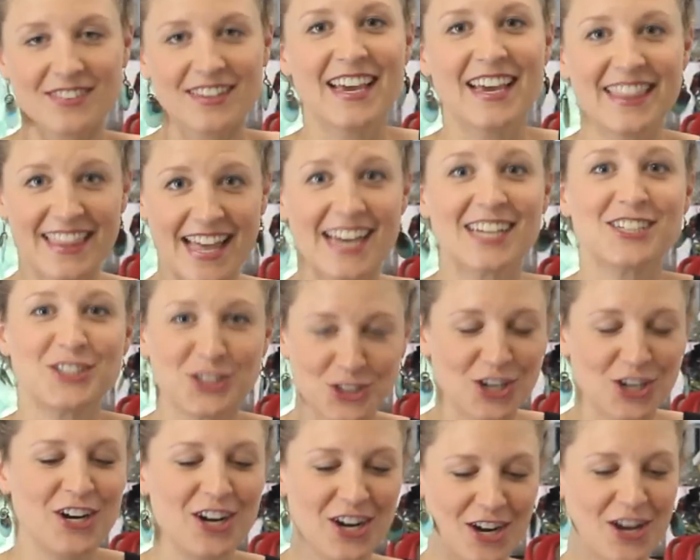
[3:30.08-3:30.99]
Get that
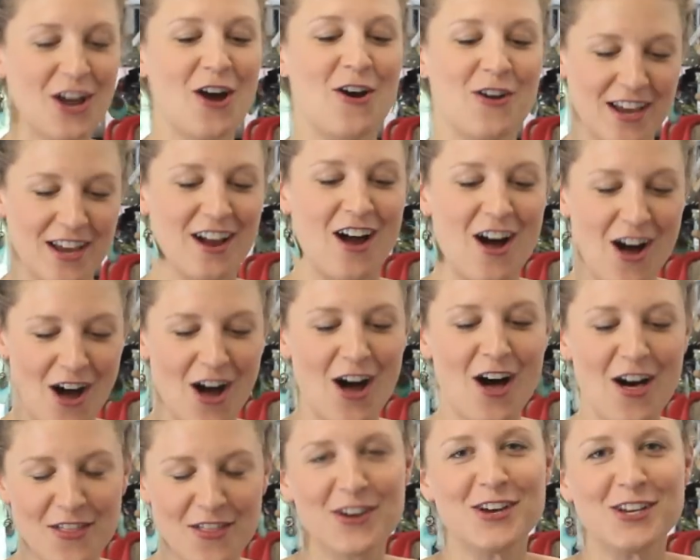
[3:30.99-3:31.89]
sugar coating
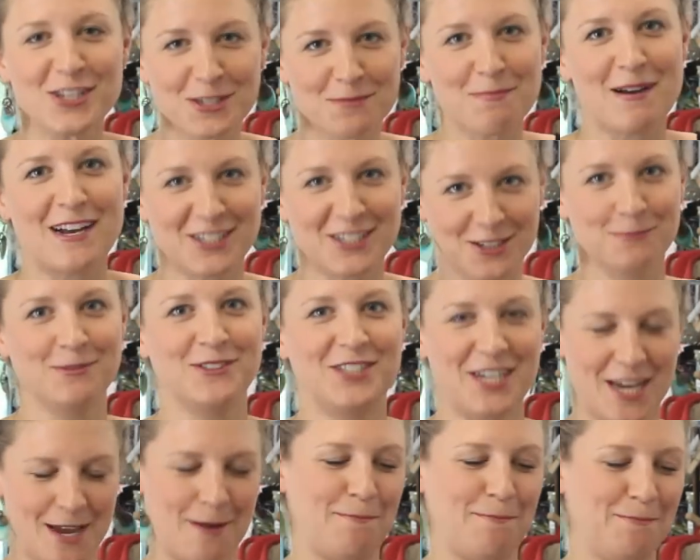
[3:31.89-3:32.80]
all those mushroom
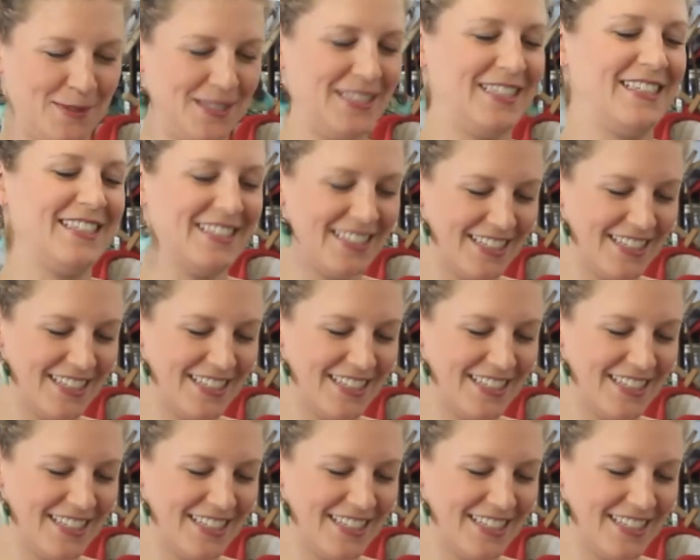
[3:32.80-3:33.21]
chips.